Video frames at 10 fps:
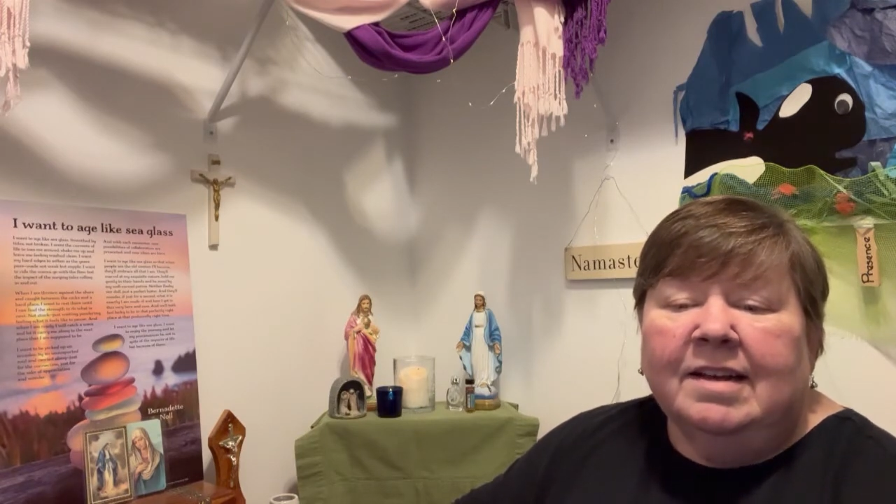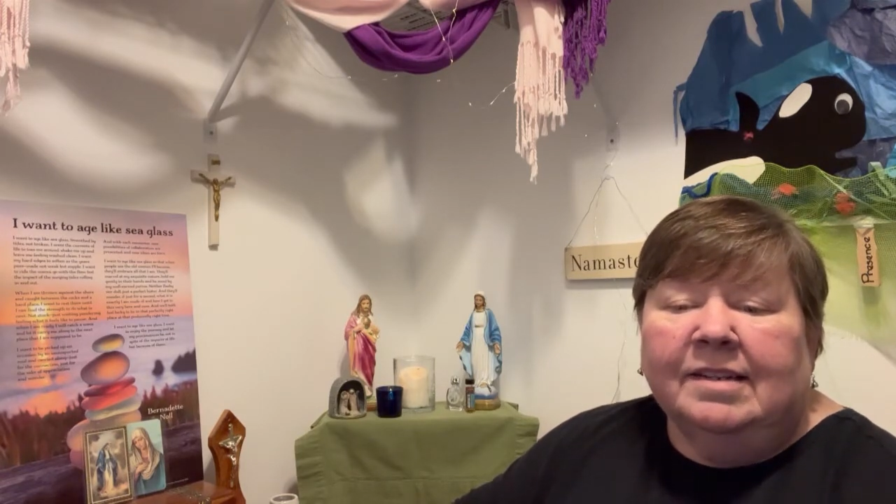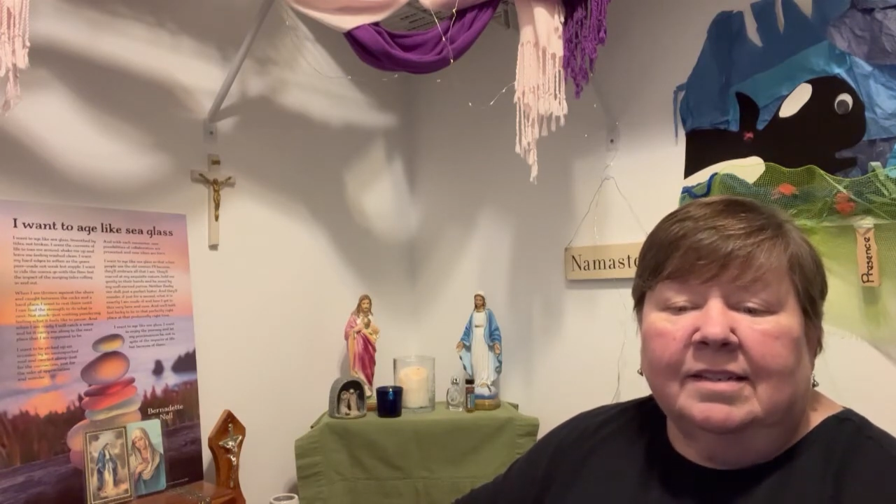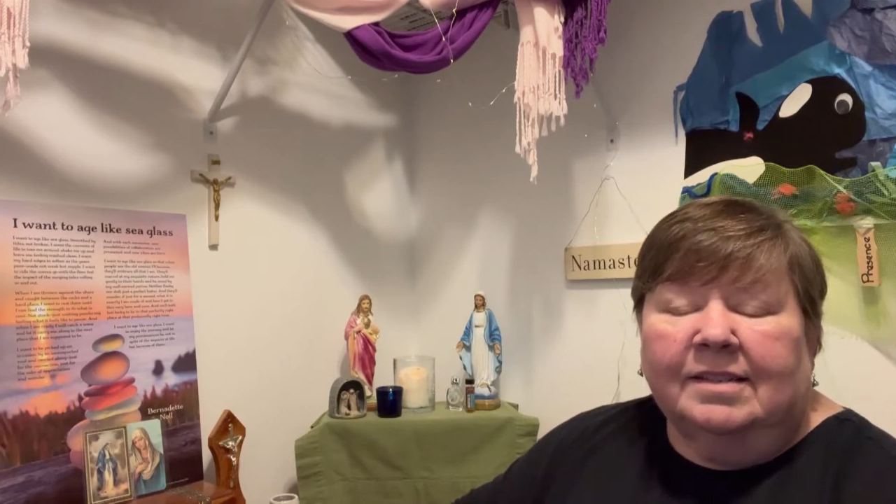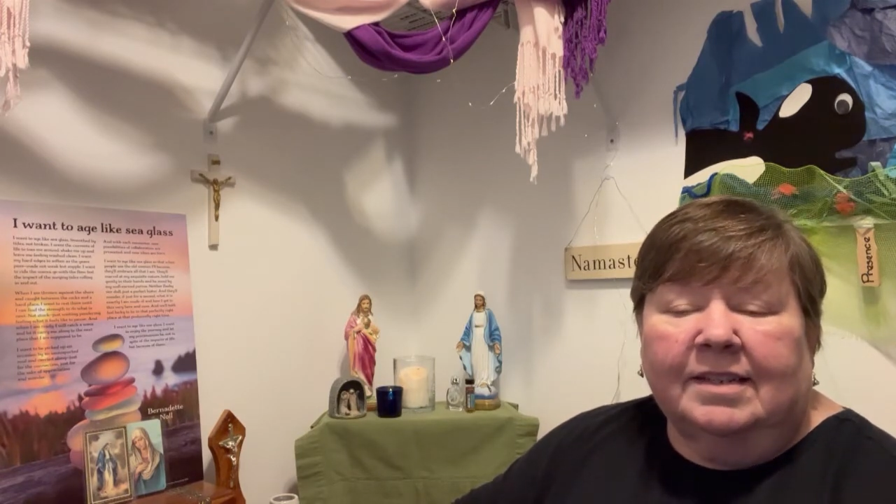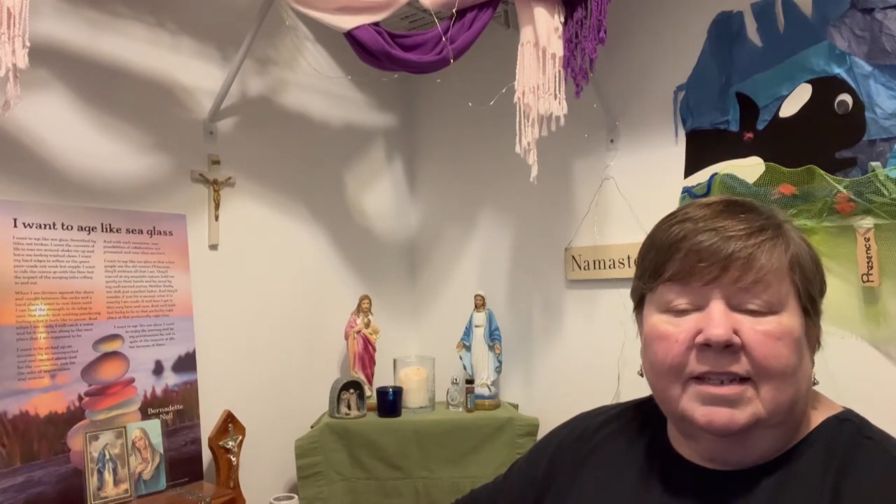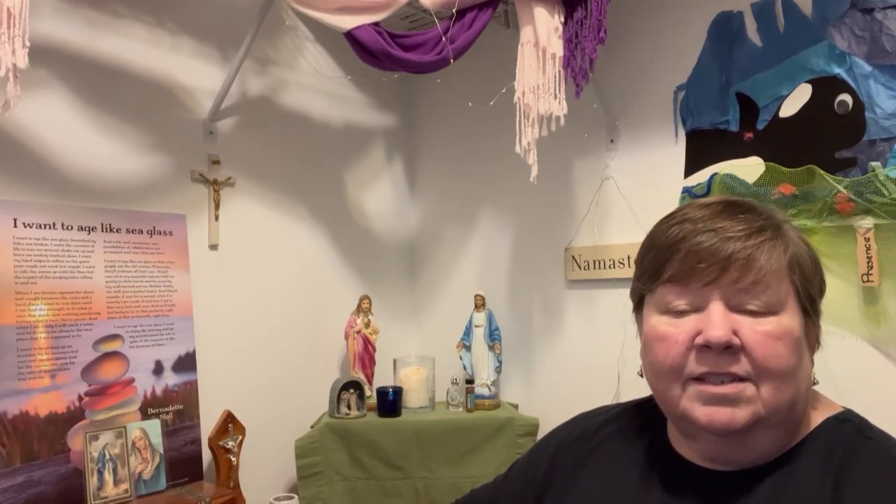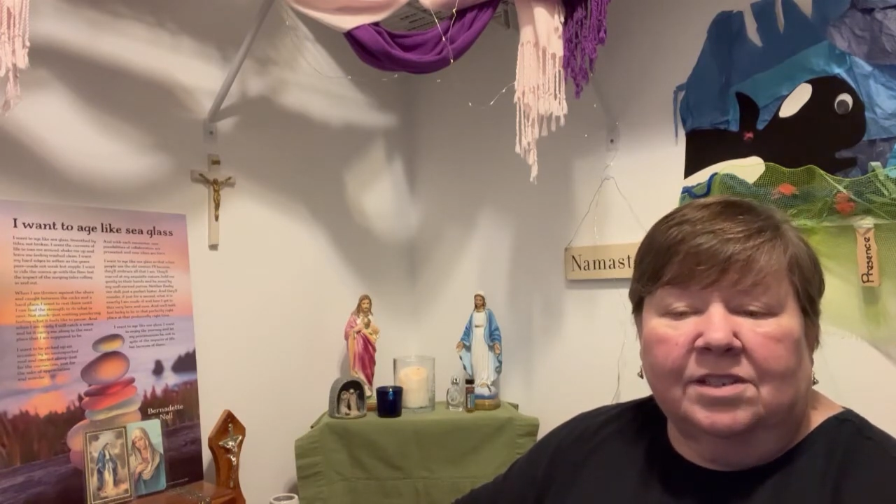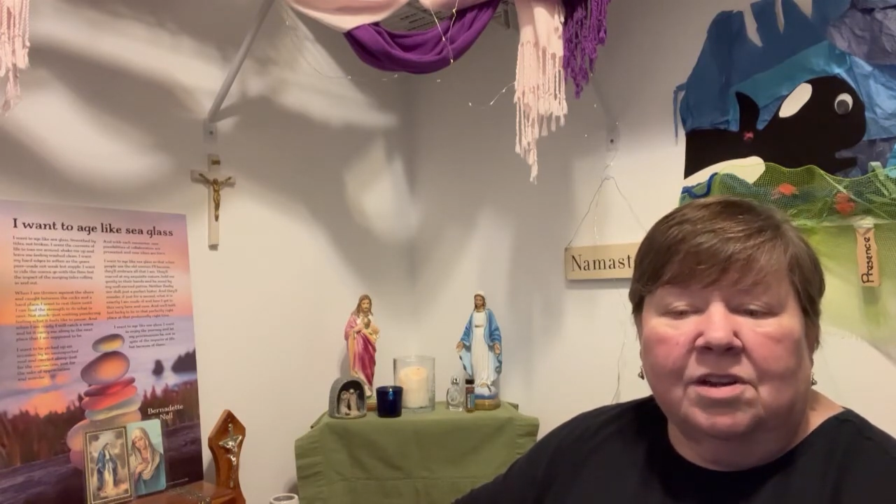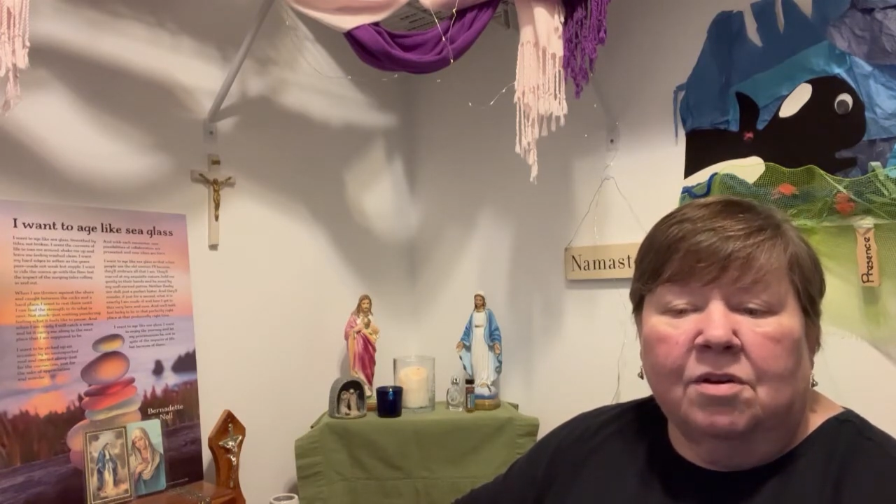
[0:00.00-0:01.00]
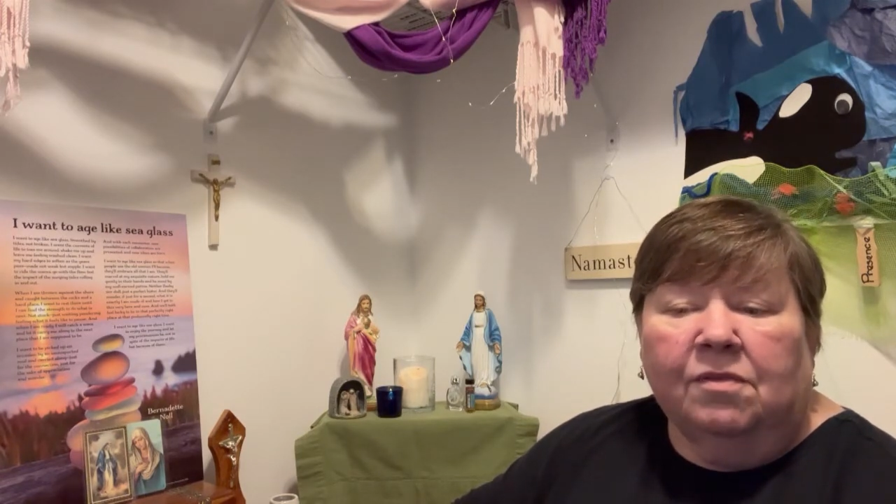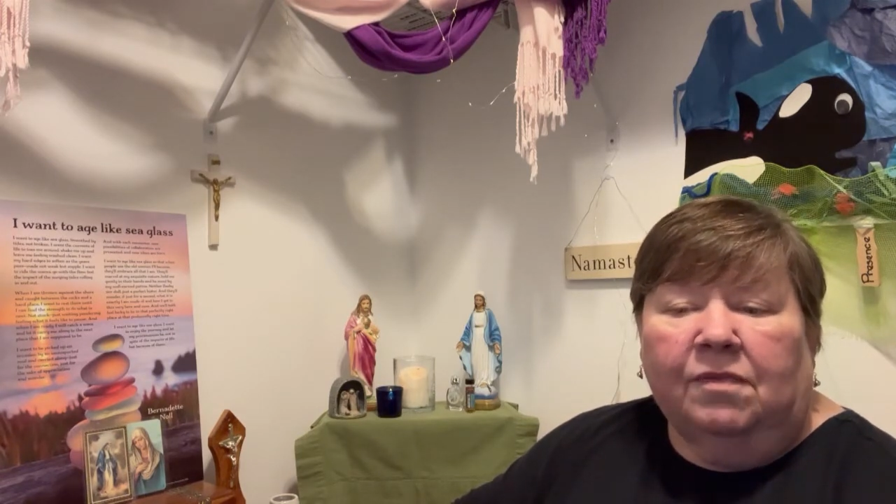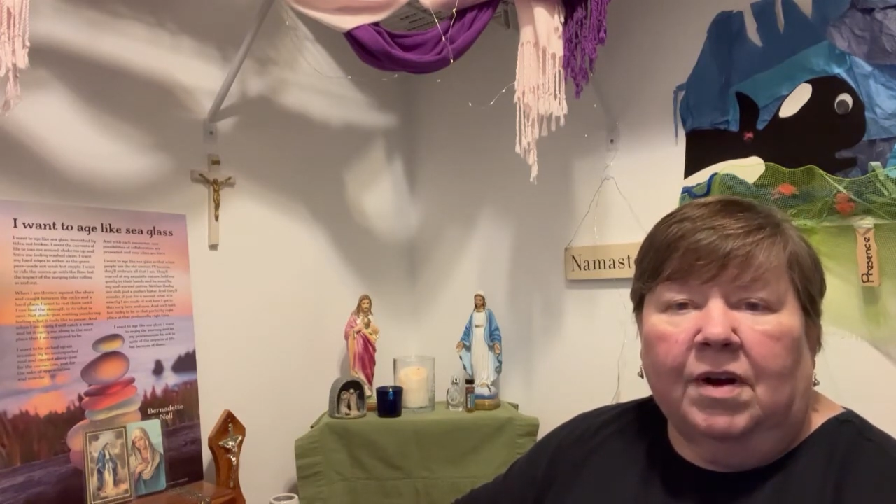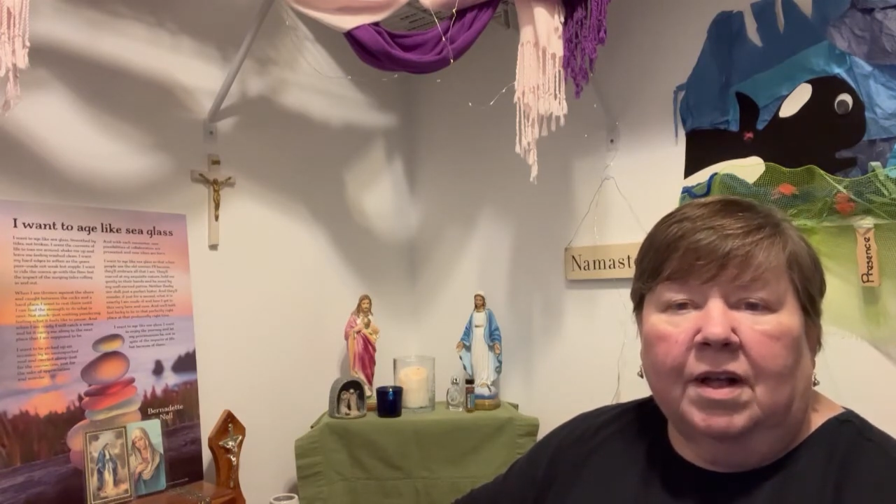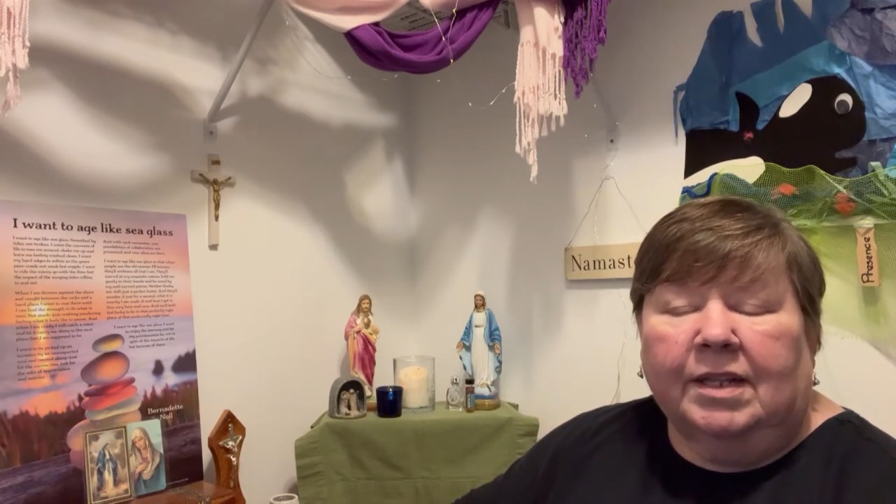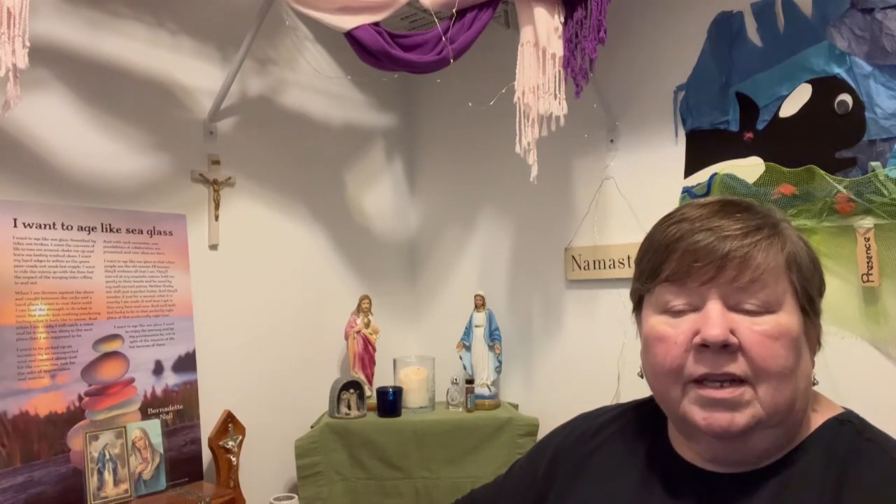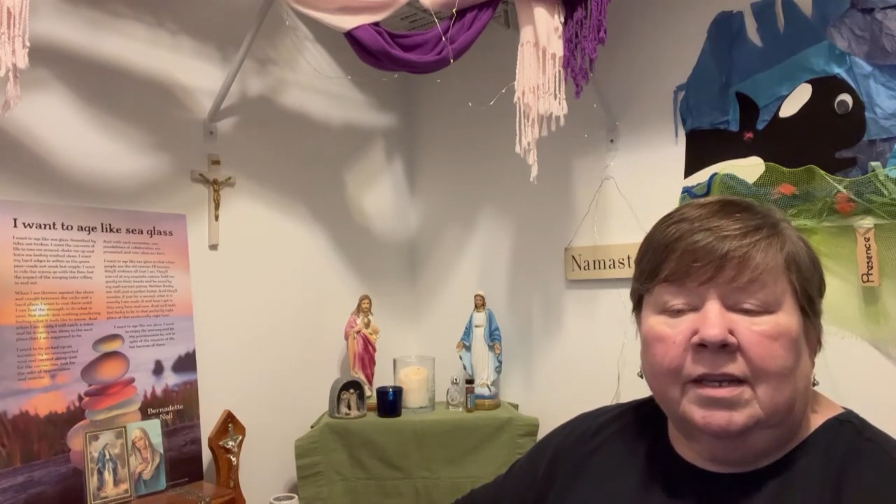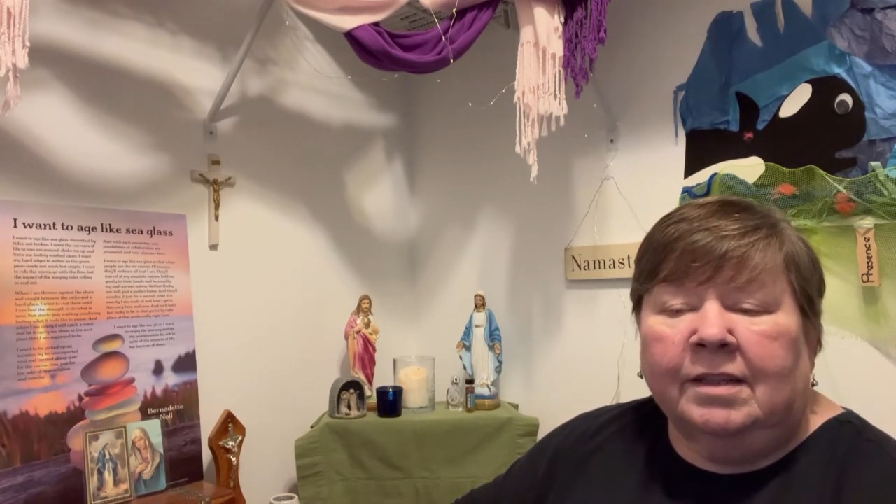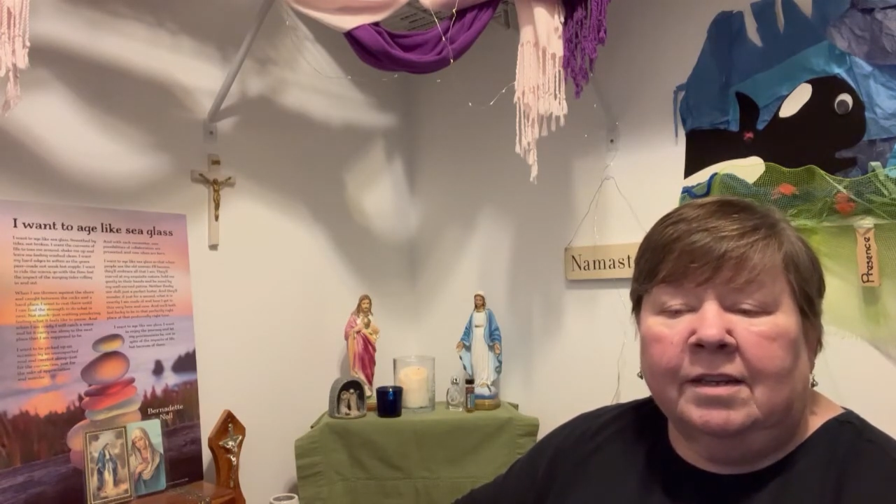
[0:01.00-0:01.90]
to see snow falling in